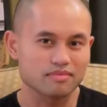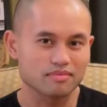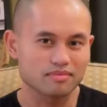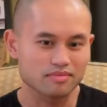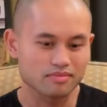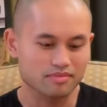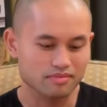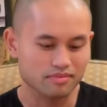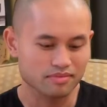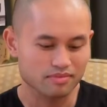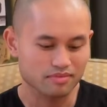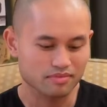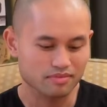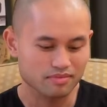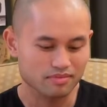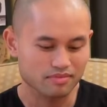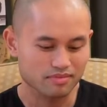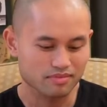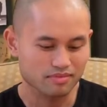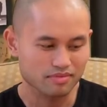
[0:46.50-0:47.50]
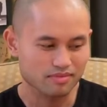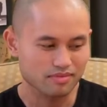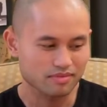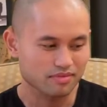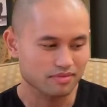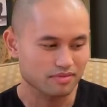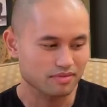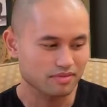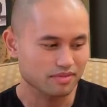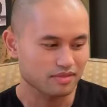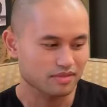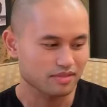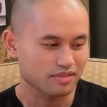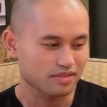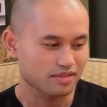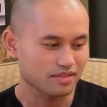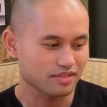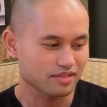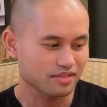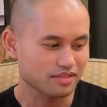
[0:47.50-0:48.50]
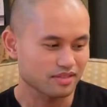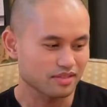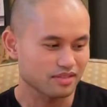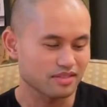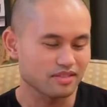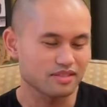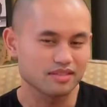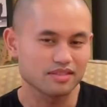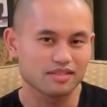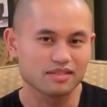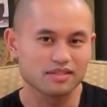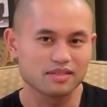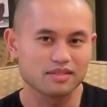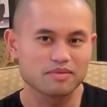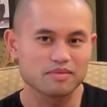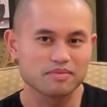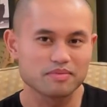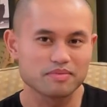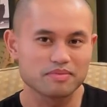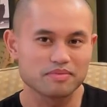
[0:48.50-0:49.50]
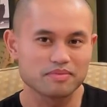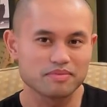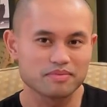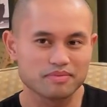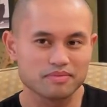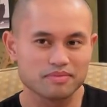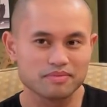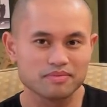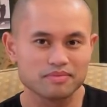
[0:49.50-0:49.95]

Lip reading: This person isn't speaking.